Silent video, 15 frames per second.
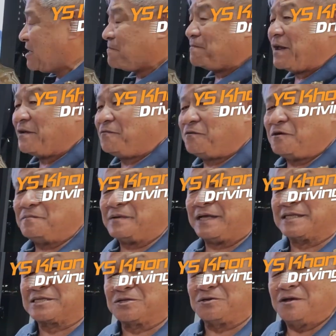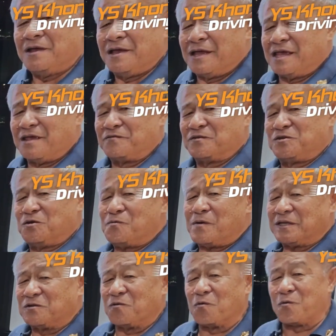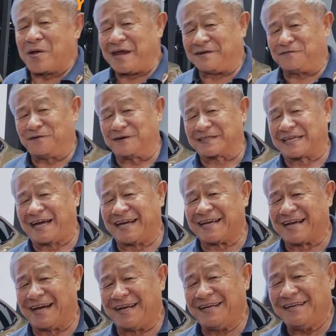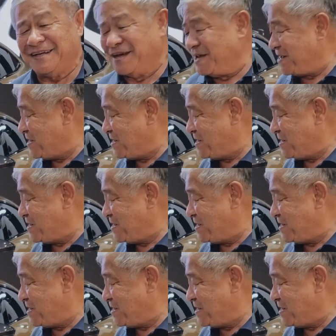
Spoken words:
the platform. And so if you don't want to wait for a Taycan,